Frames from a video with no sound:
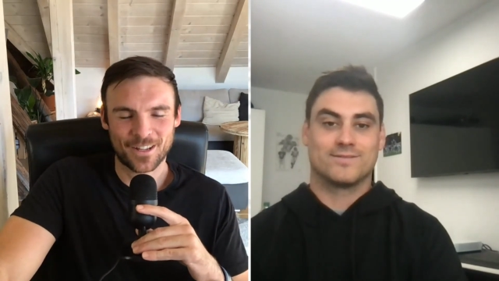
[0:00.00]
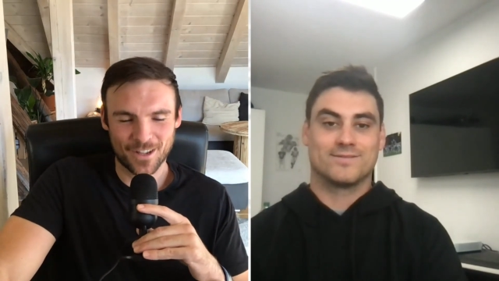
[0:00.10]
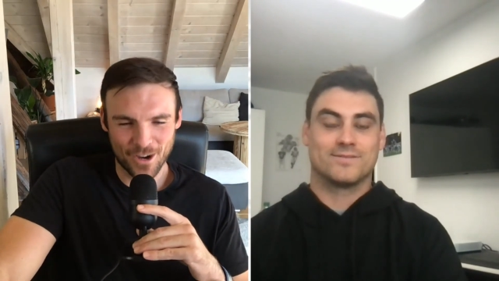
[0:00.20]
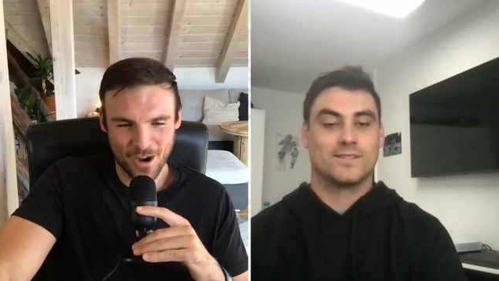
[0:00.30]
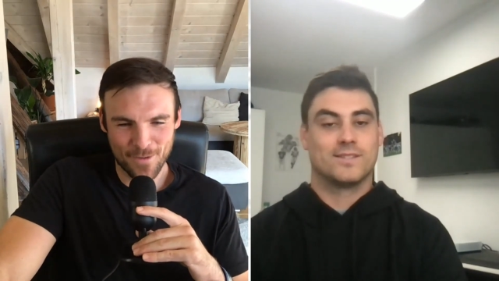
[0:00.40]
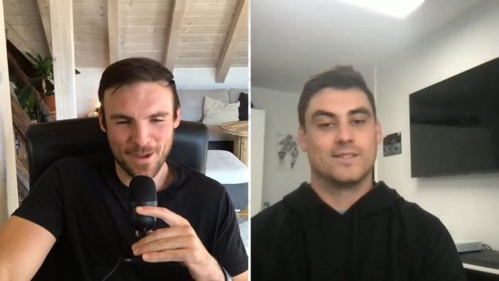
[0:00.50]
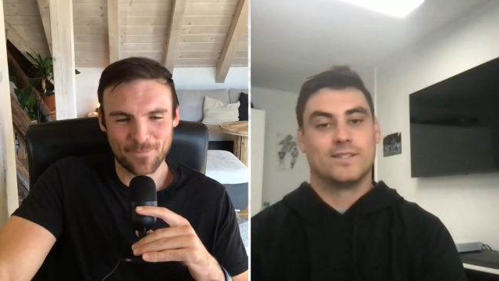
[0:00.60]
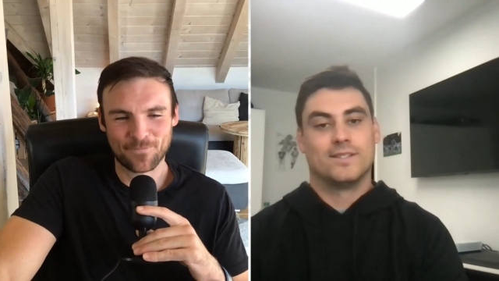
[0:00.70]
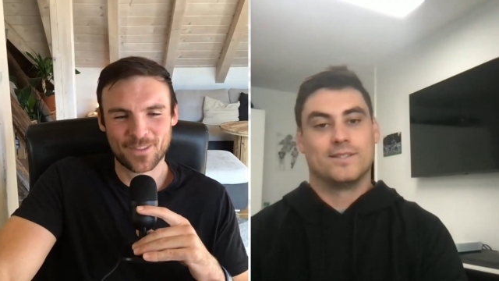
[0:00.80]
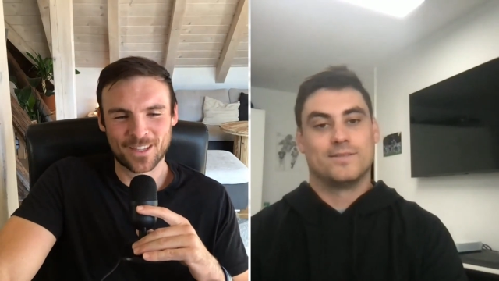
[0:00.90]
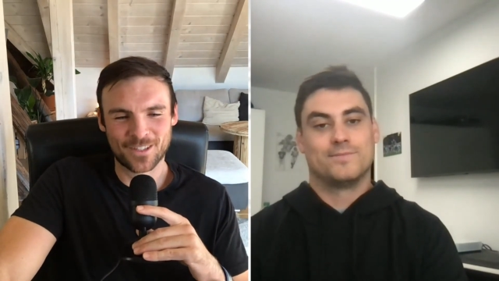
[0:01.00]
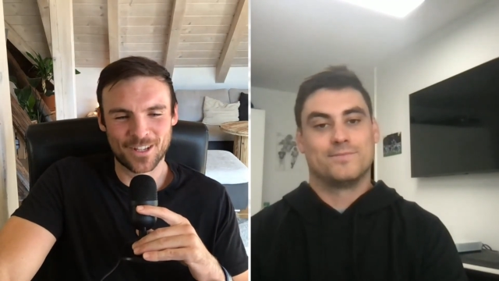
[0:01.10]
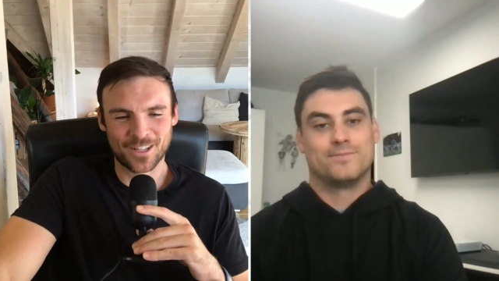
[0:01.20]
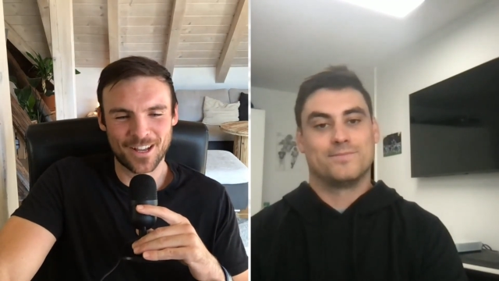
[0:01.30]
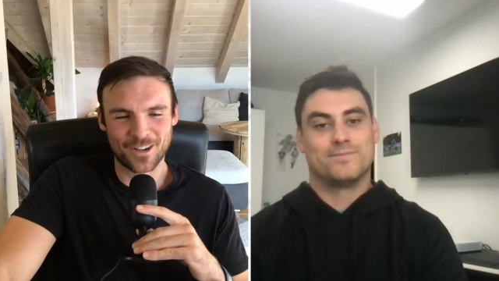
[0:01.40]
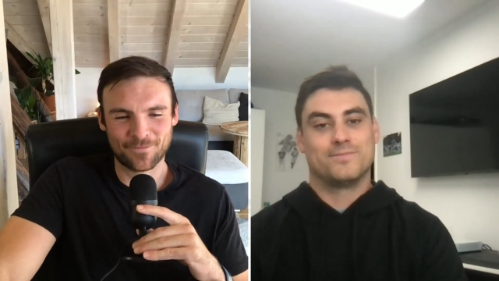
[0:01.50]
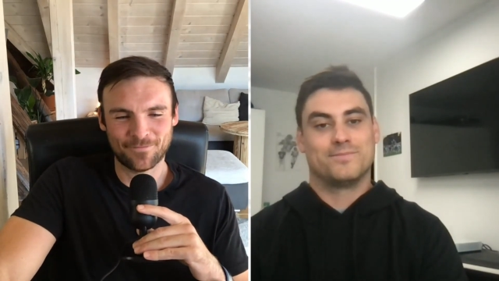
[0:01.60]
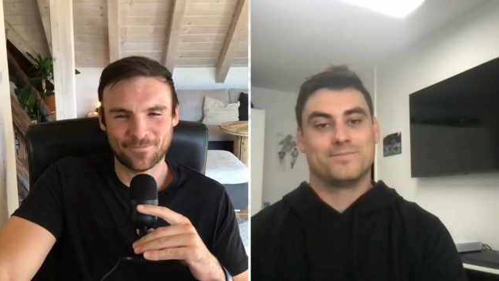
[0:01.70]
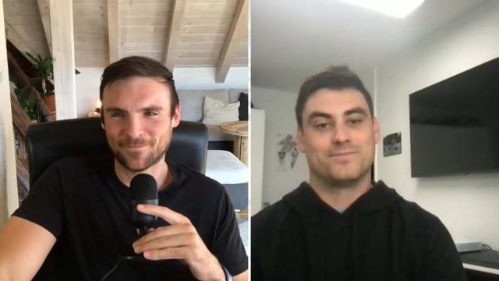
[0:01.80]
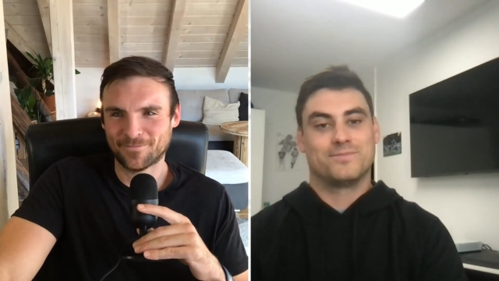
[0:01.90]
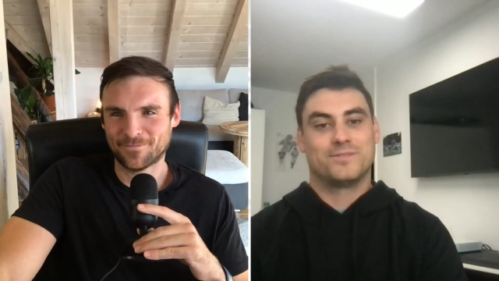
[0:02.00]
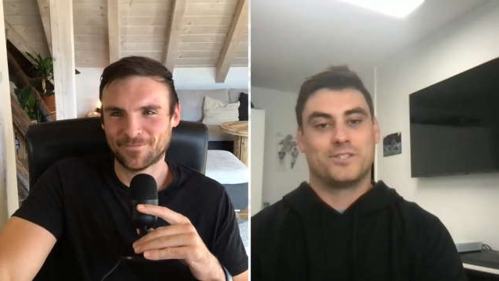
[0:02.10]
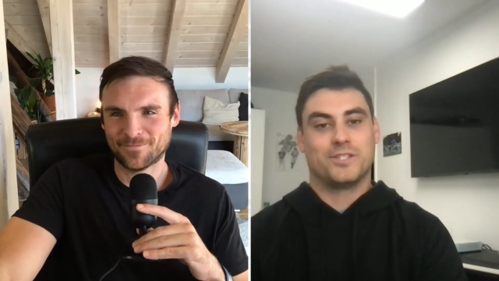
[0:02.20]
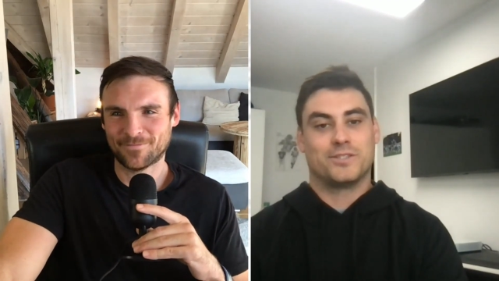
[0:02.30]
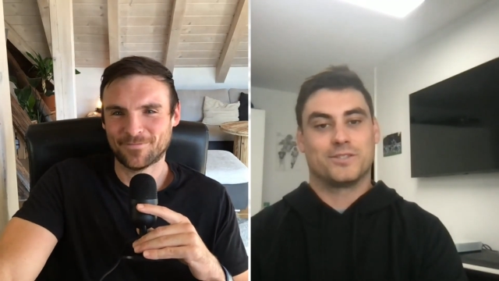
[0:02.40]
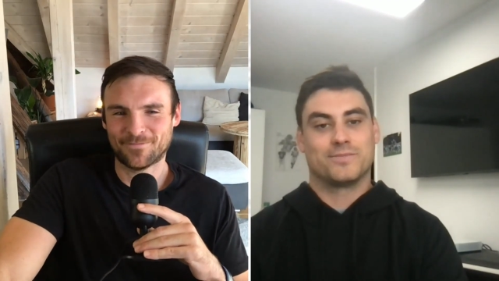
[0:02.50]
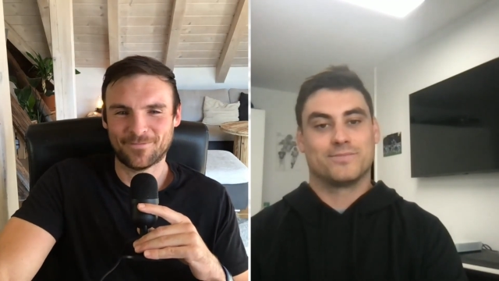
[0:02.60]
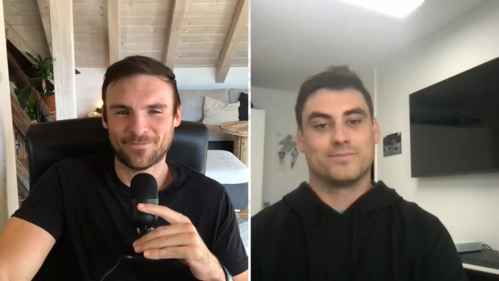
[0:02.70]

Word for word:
Speaker 1: all right man see you later
Speaker 2: cheers